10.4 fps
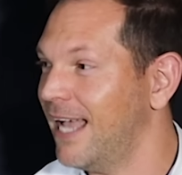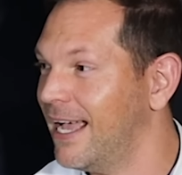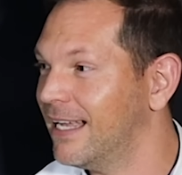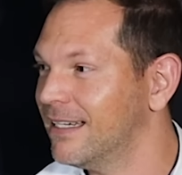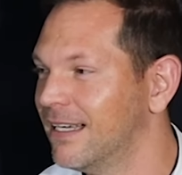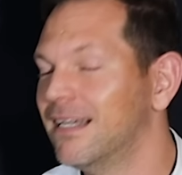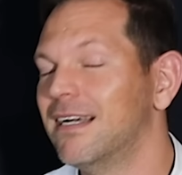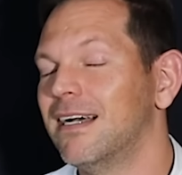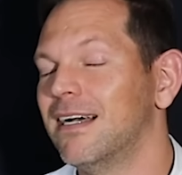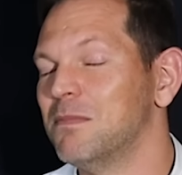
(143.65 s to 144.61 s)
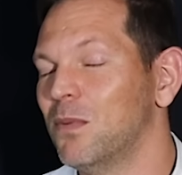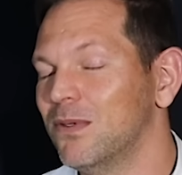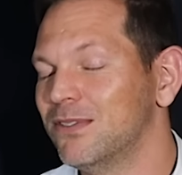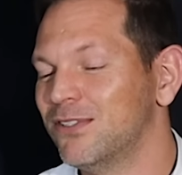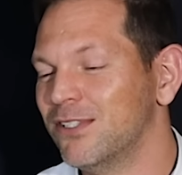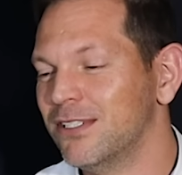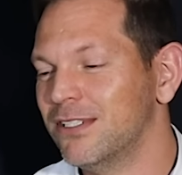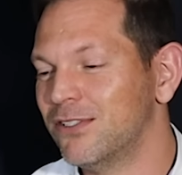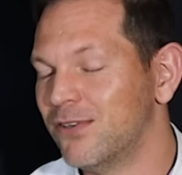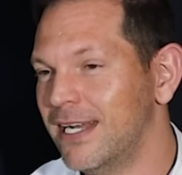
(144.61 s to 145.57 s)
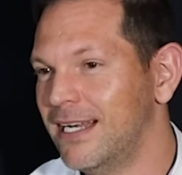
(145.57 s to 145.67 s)
And I'm also
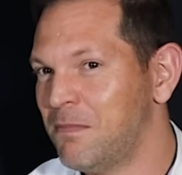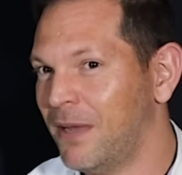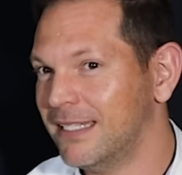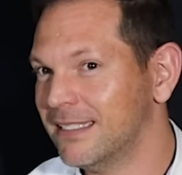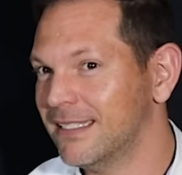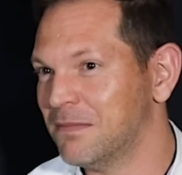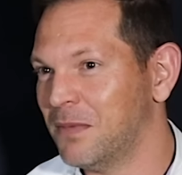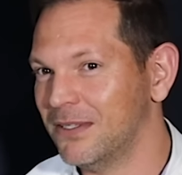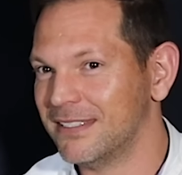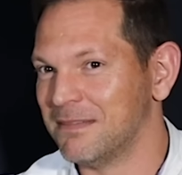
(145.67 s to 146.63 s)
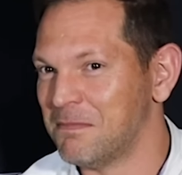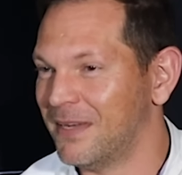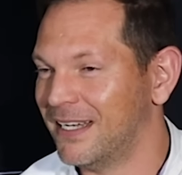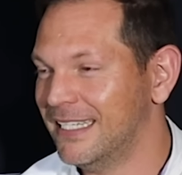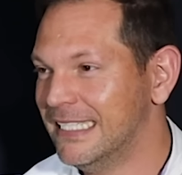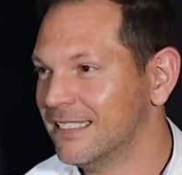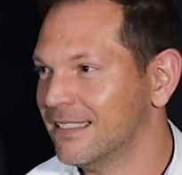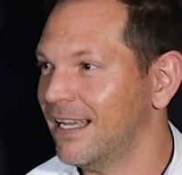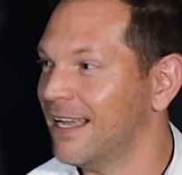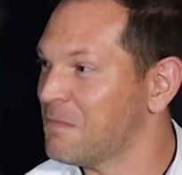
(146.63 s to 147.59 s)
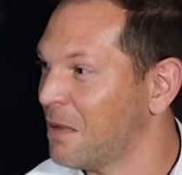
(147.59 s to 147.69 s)
really passionate about money
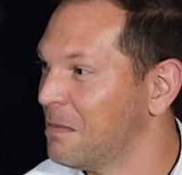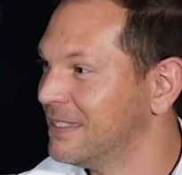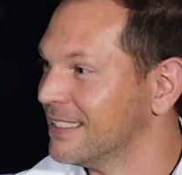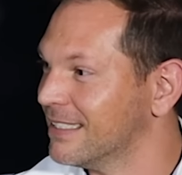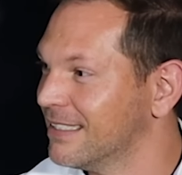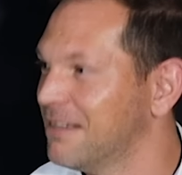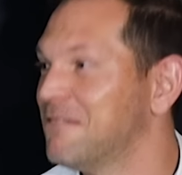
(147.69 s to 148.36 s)
and property.